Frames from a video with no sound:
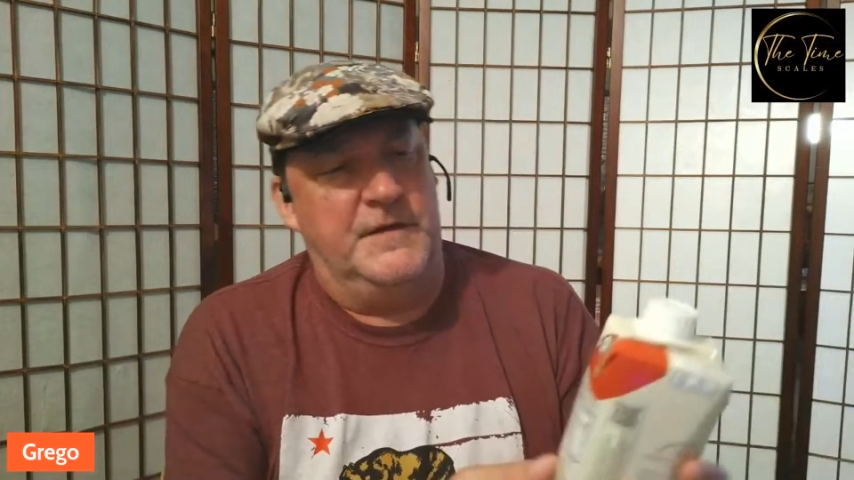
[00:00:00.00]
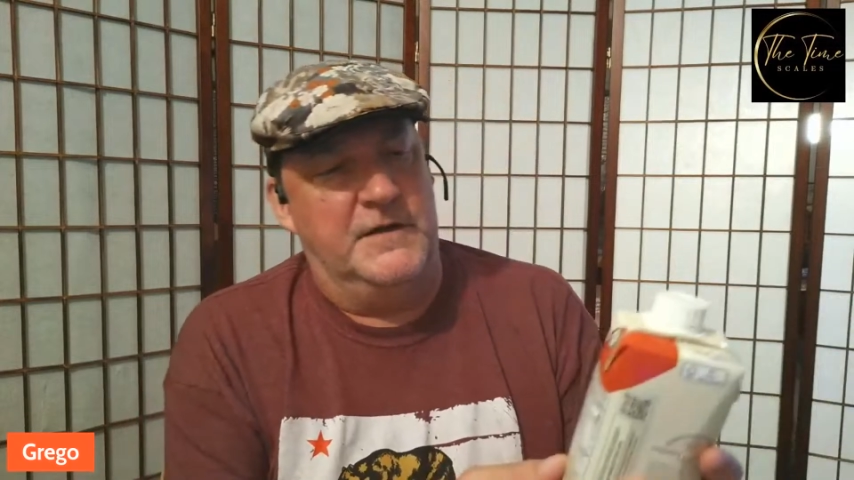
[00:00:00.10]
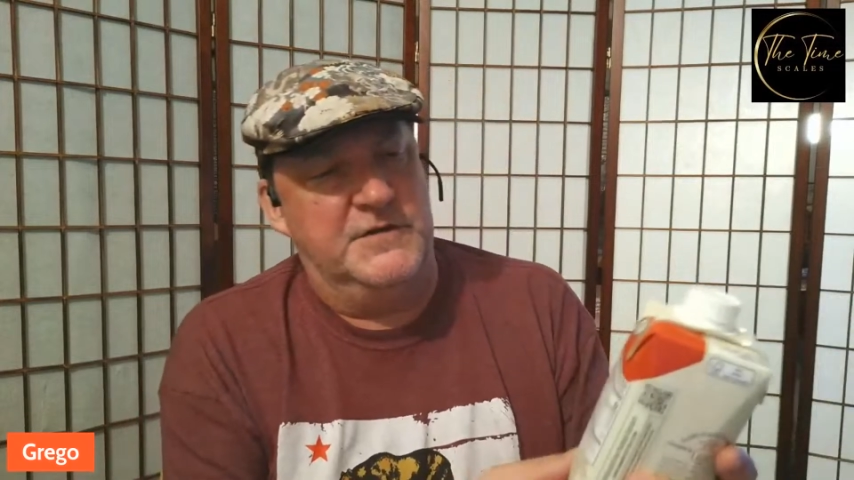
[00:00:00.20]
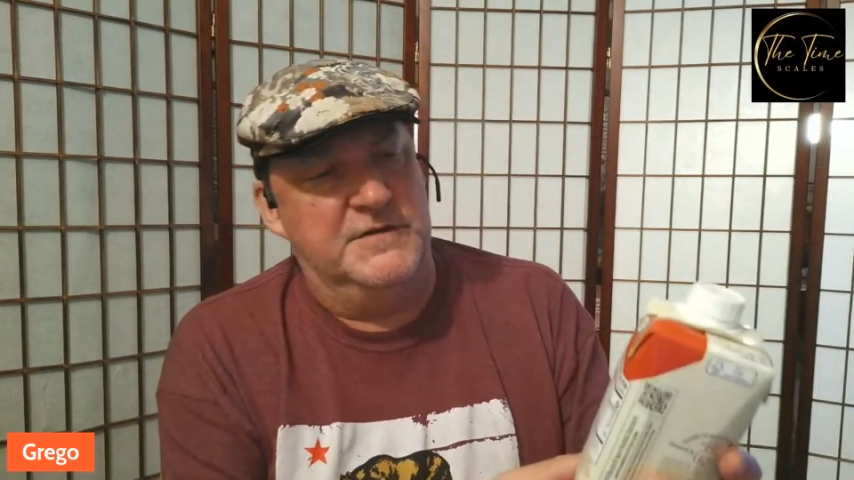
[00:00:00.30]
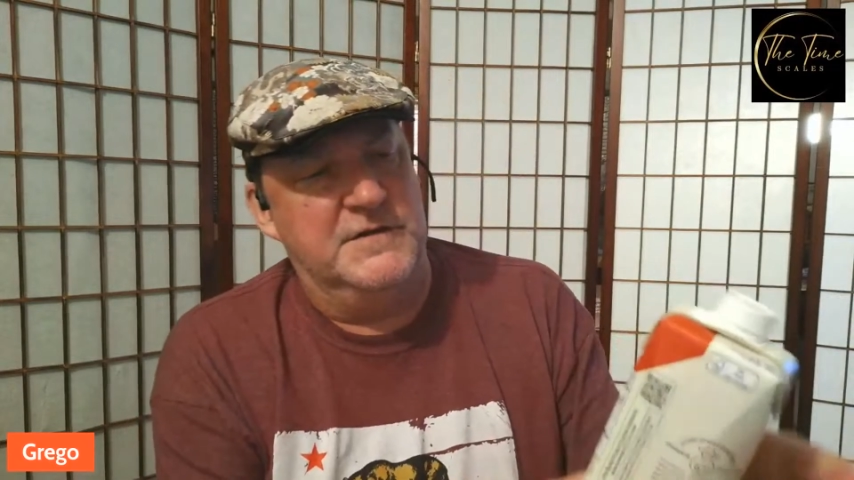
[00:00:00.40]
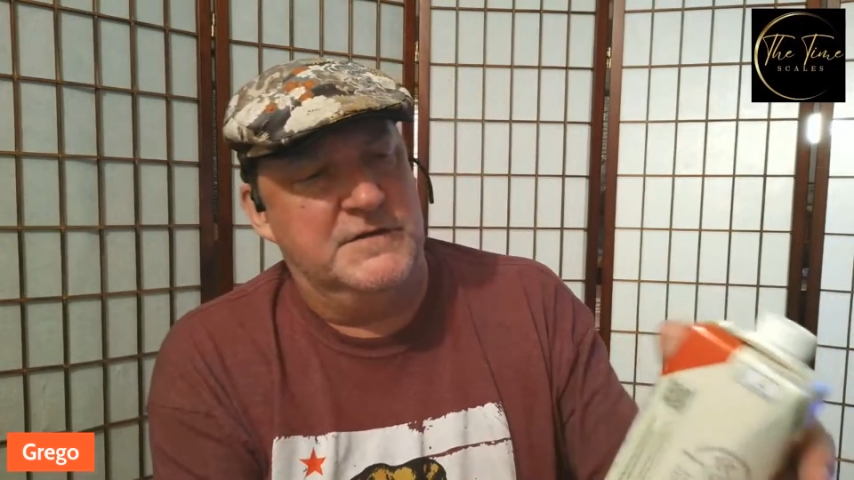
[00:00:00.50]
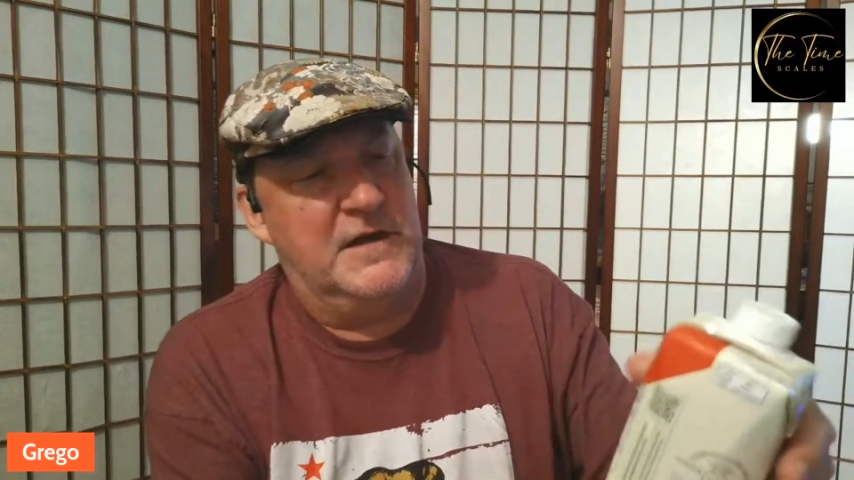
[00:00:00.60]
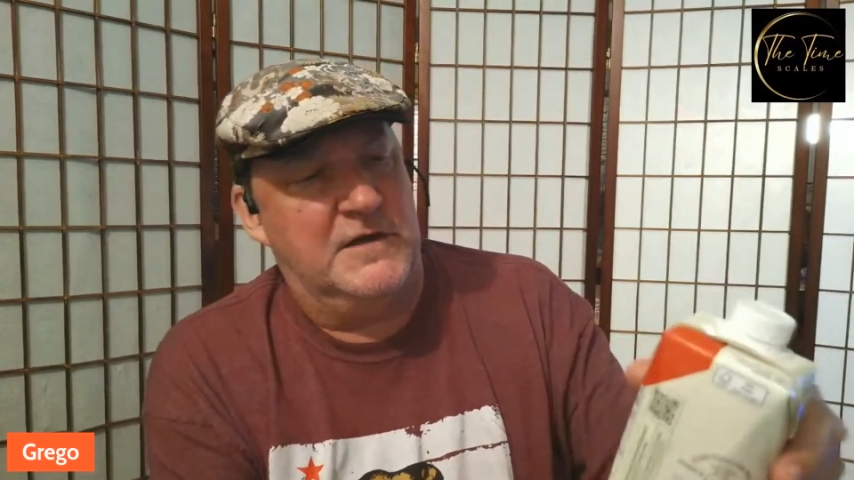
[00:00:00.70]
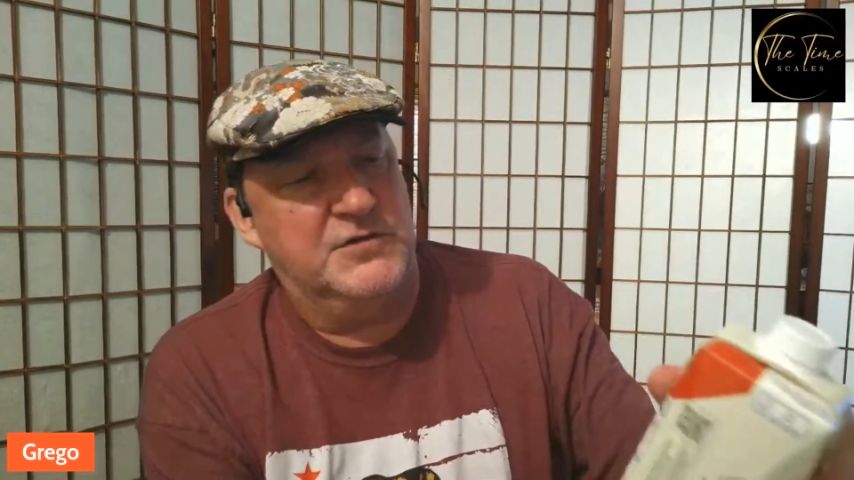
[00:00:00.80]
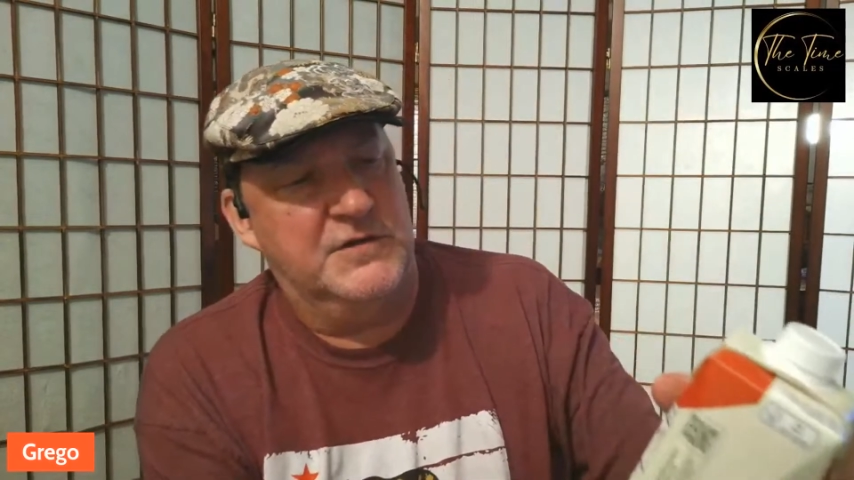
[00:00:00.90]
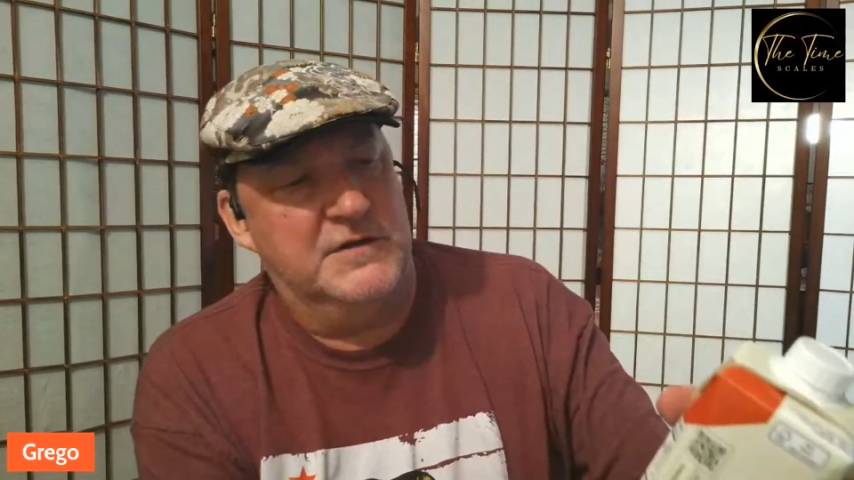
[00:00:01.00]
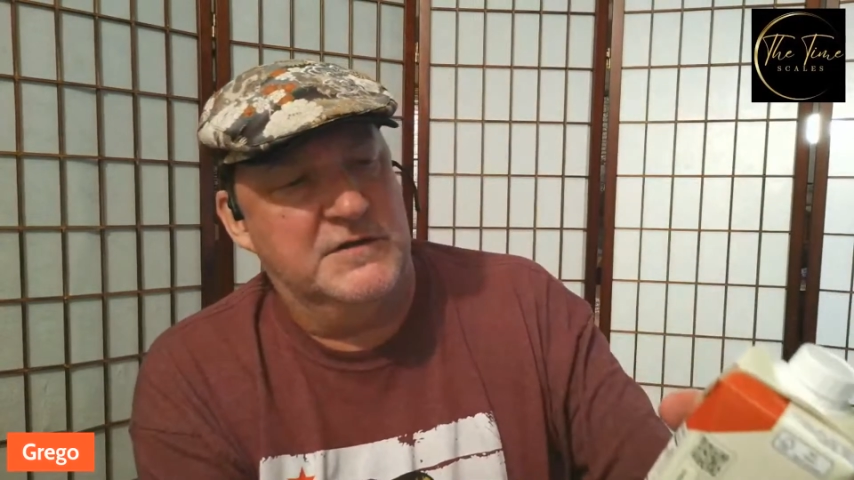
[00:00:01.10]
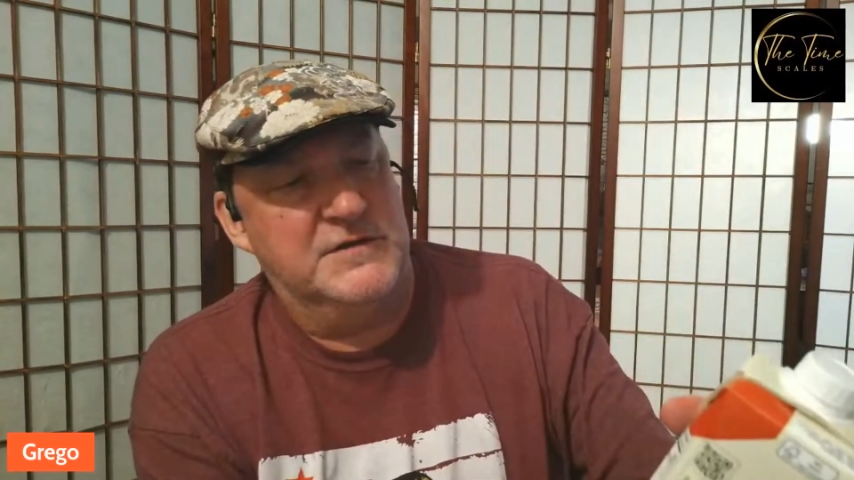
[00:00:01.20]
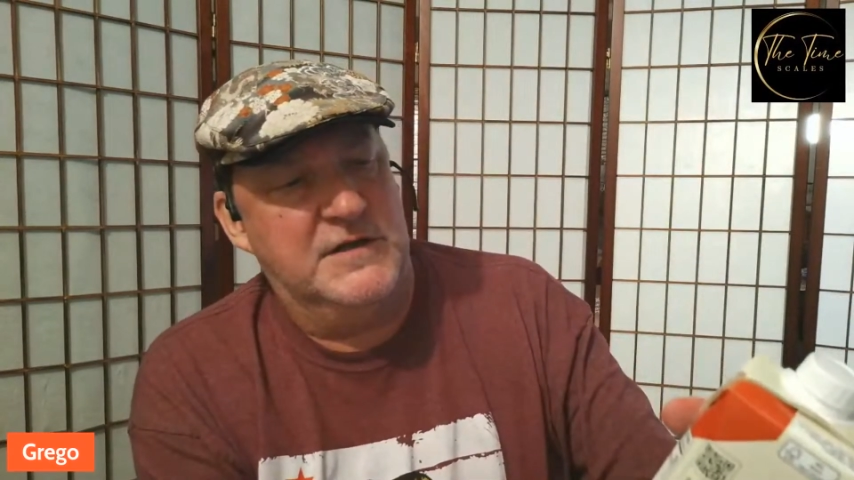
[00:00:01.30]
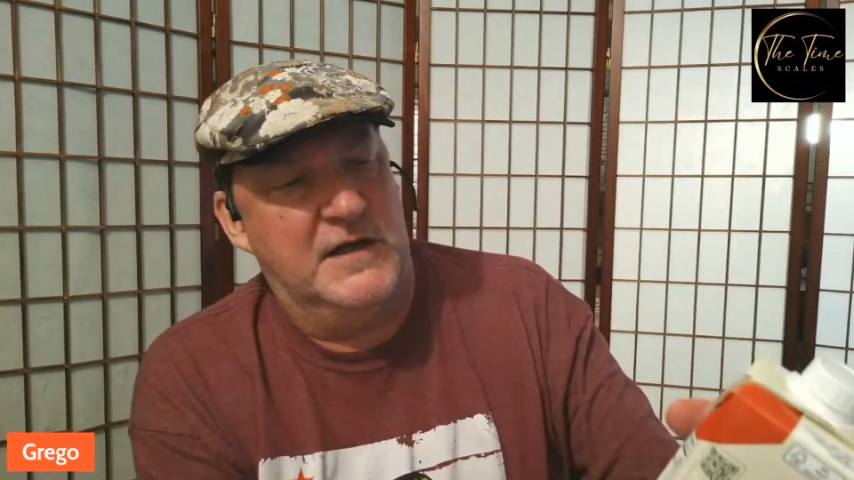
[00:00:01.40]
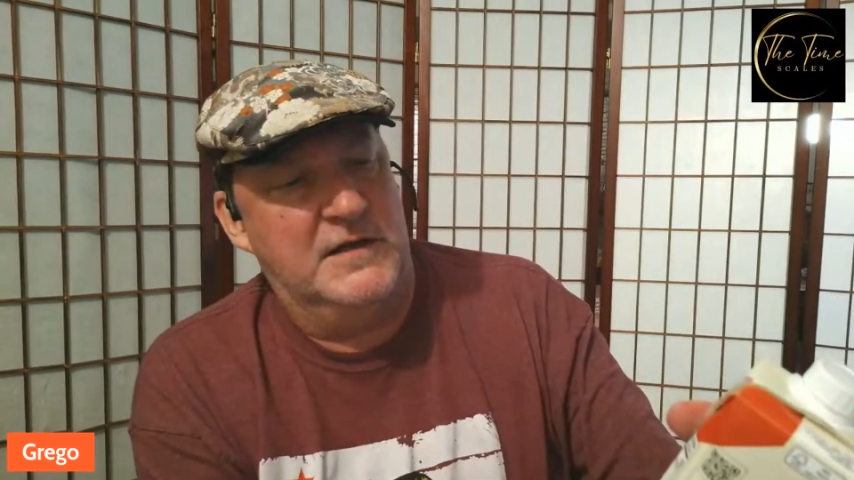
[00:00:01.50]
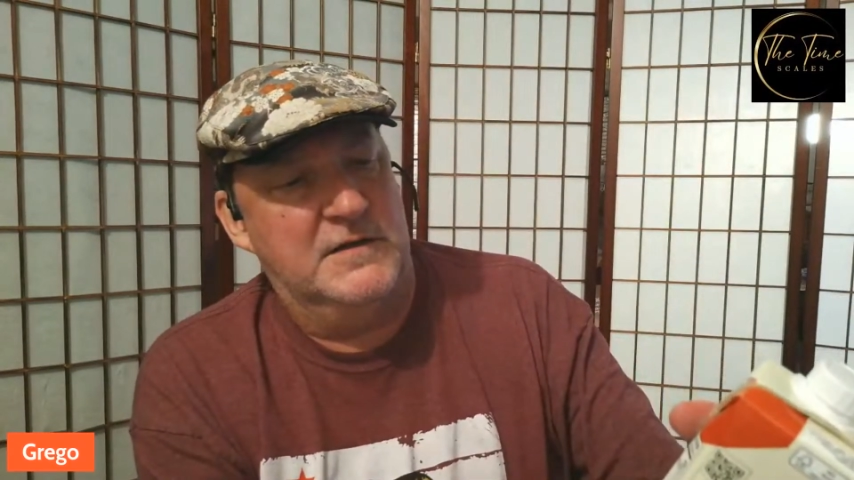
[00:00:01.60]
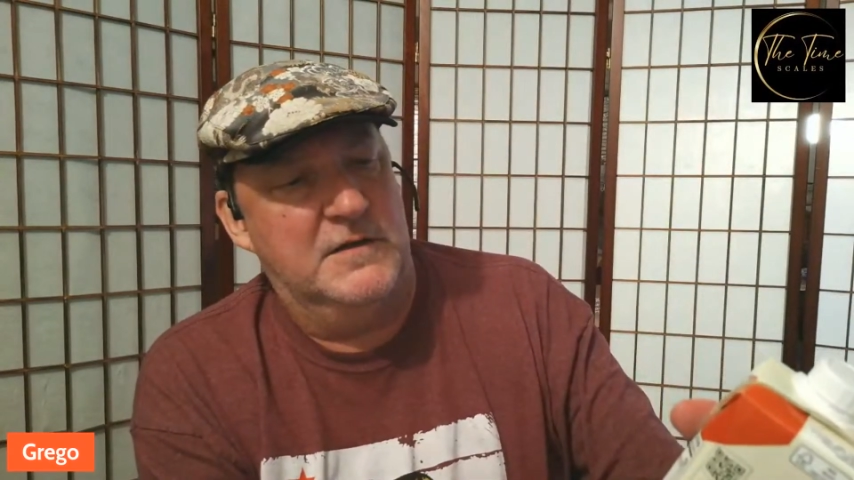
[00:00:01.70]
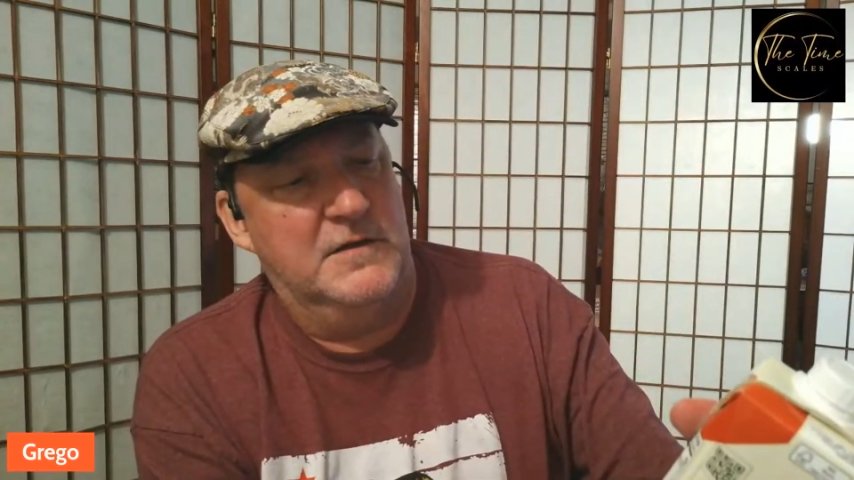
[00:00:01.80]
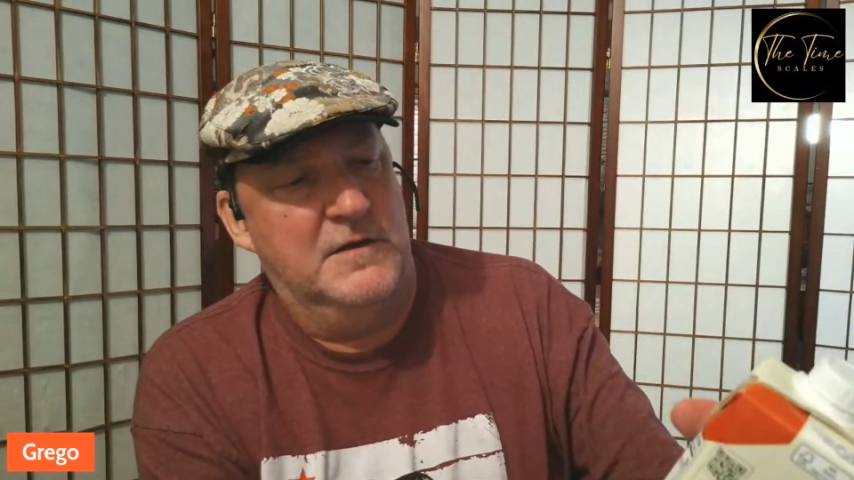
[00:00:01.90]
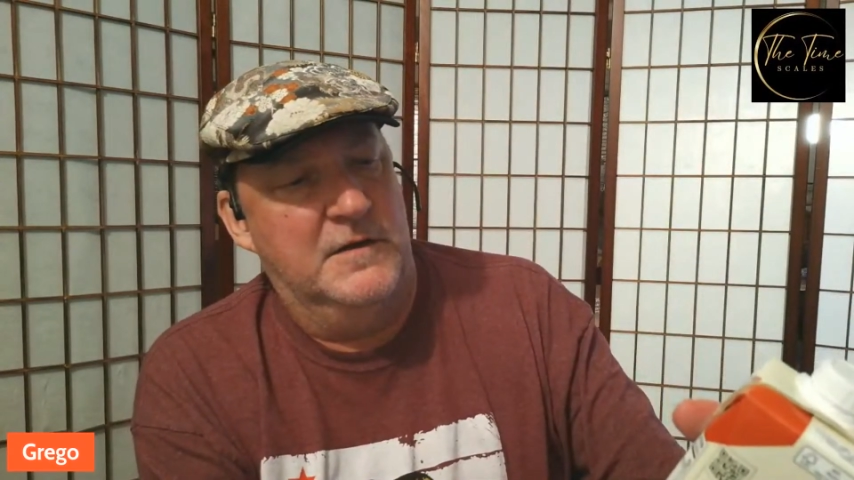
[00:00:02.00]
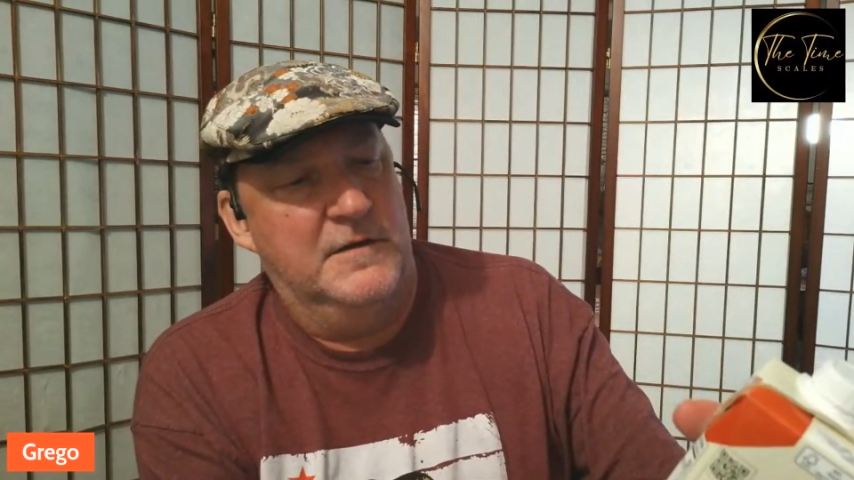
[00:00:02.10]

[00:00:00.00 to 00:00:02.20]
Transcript: Now, does this actually contain